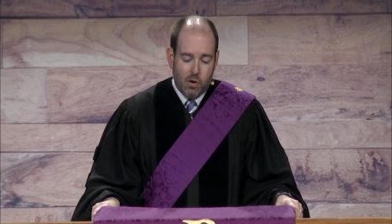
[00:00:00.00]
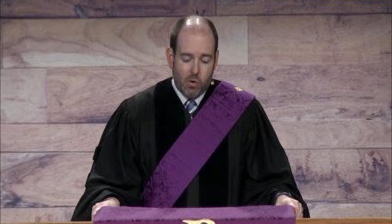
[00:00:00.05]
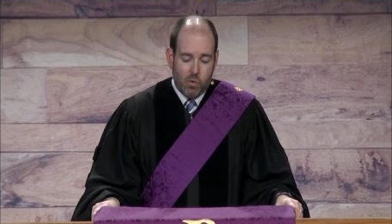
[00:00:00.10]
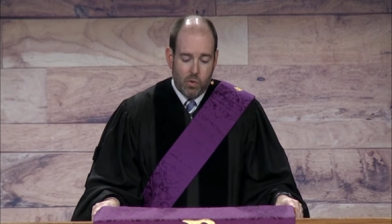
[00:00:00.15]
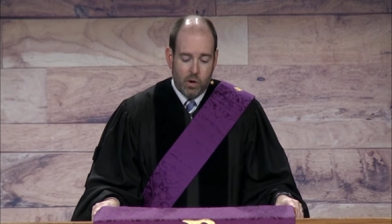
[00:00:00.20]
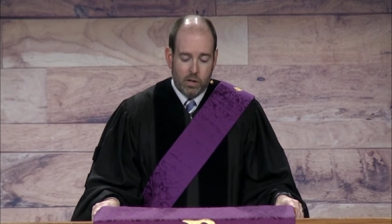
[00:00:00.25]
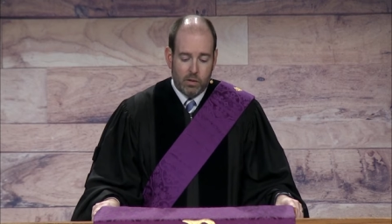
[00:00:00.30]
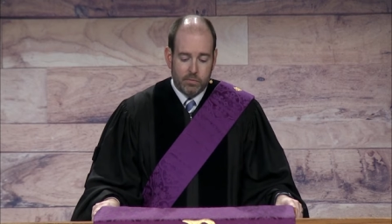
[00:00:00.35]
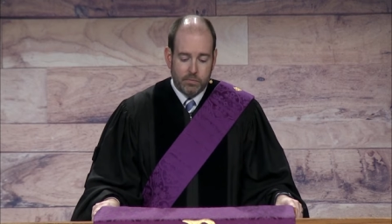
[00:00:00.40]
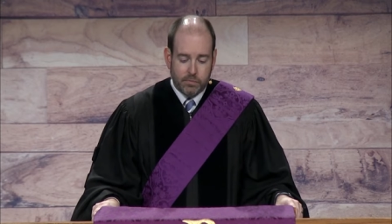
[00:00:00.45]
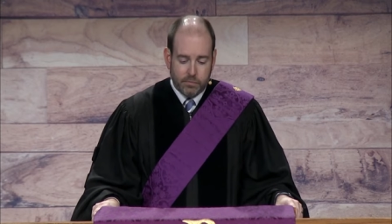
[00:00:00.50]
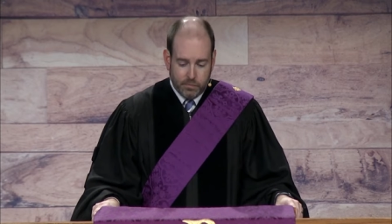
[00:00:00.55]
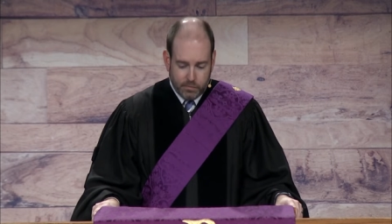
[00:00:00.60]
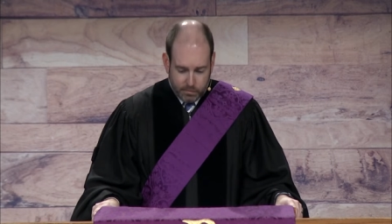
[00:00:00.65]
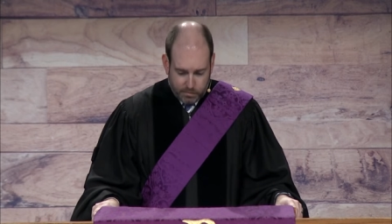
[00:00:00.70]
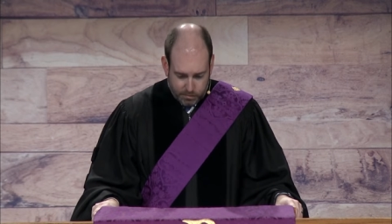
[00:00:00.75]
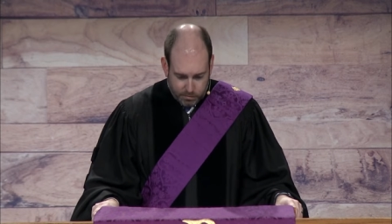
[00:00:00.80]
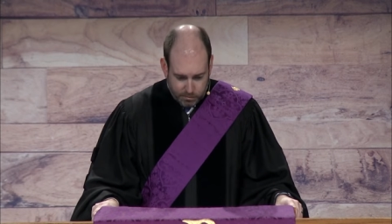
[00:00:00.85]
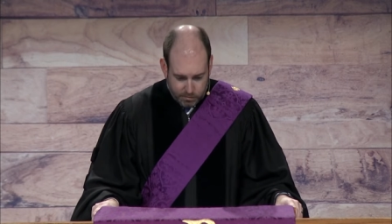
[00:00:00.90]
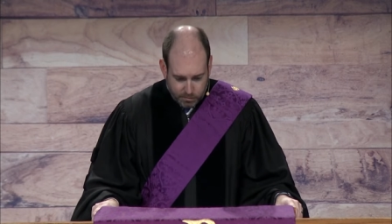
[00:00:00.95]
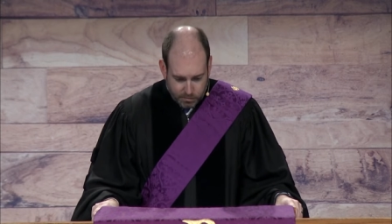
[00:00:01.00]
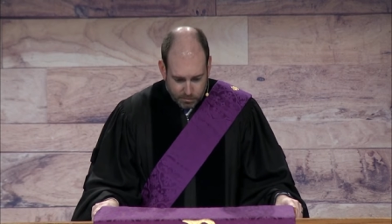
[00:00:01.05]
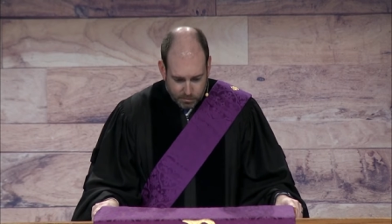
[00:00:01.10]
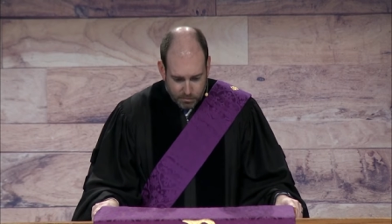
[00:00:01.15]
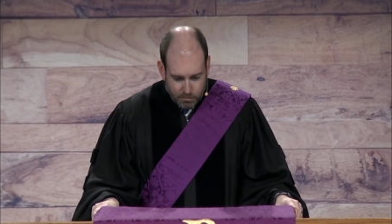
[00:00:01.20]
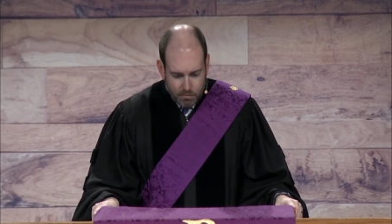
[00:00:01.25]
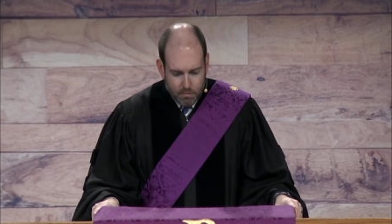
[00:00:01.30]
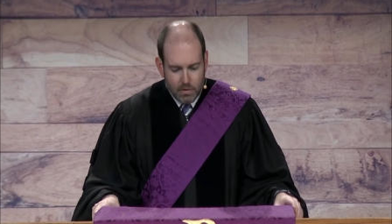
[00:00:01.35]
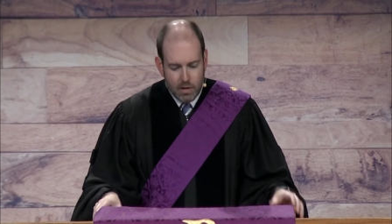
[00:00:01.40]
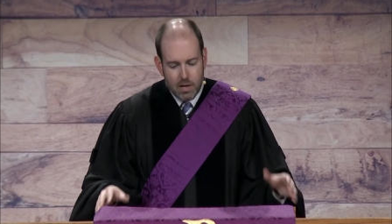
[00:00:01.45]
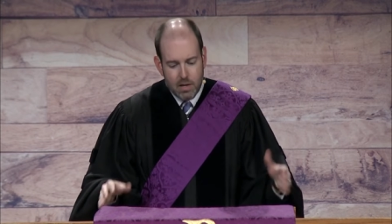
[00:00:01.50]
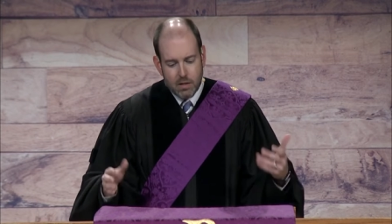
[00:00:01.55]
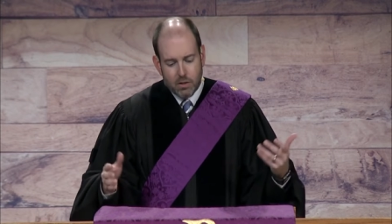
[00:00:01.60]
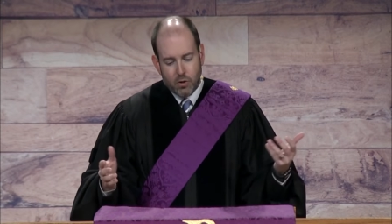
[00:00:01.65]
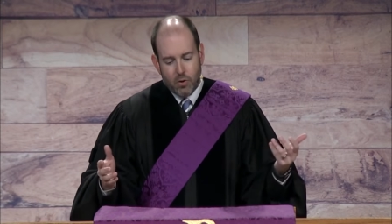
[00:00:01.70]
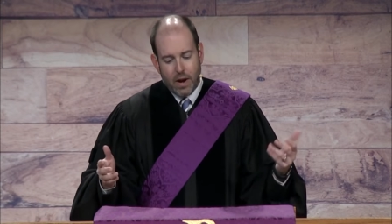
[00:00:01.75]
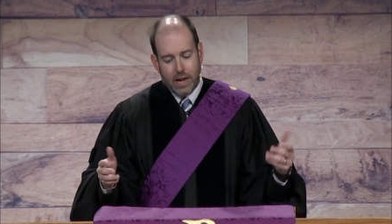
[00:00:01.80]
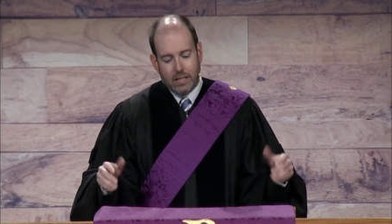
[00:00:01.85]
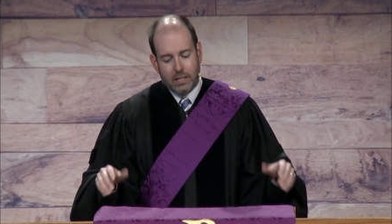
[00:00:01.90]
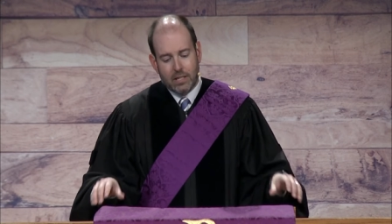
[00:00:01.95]
Well,
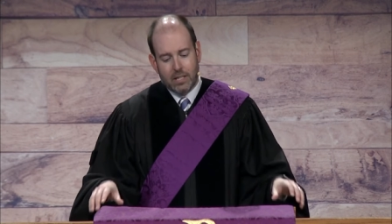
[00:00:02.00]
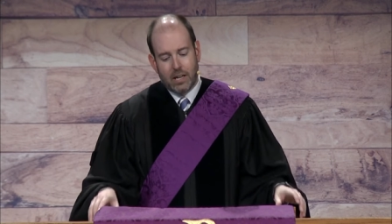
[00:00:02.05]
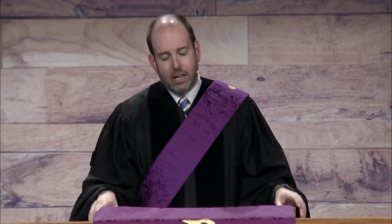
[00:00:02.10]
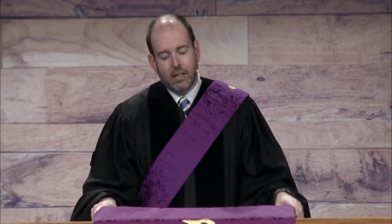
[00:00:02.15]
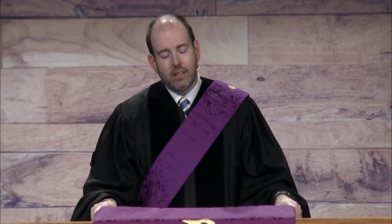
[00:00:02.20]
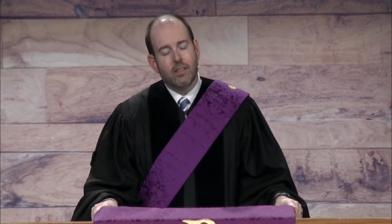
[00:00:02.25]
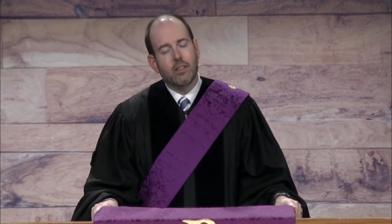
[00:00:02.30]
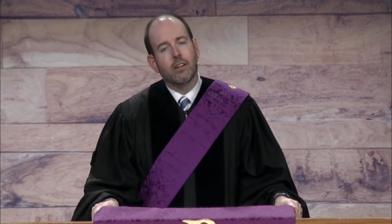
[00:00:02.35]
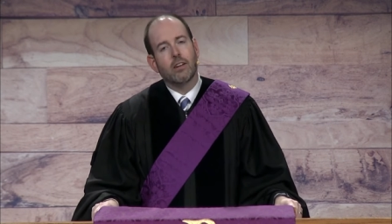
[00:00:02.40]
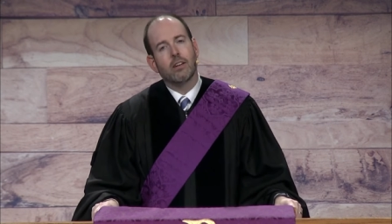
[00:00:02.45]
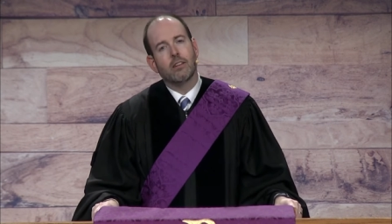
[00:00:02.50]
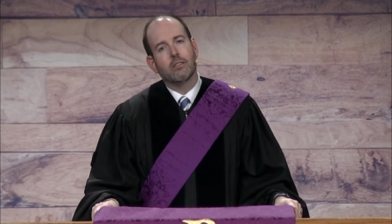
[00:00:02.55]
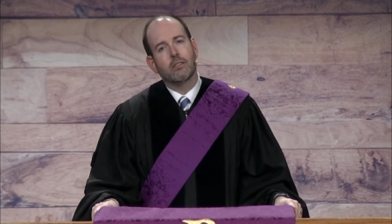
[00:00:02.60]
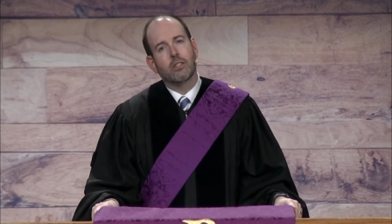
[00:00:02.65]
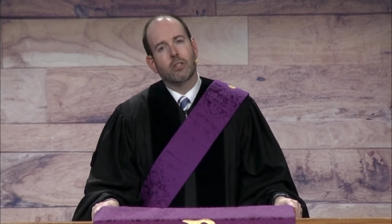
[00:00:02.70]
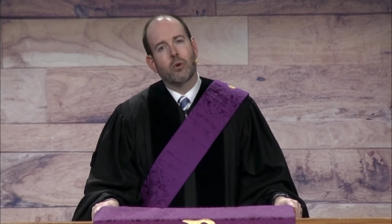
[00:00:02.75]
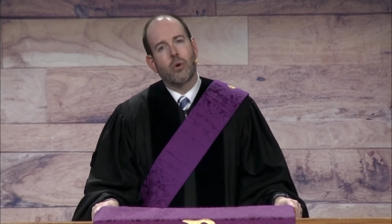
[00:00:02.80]
grandson, the, the